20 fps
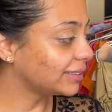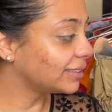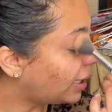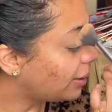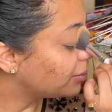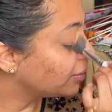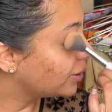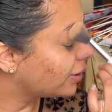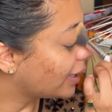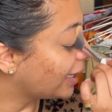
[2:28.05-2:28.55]
I
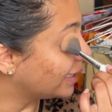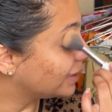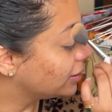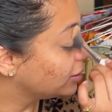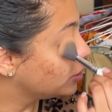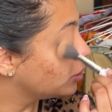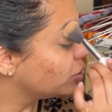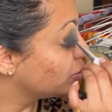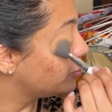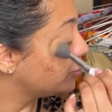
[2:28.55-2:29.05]
would
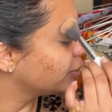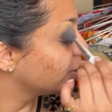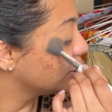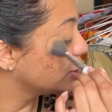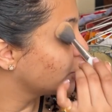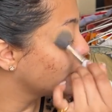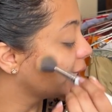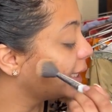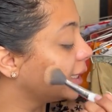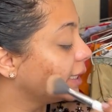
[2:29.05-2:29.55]
rather go for a
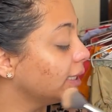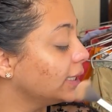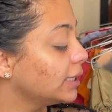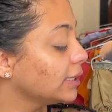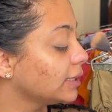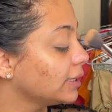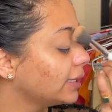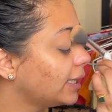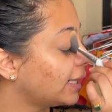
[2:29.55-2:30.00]
shade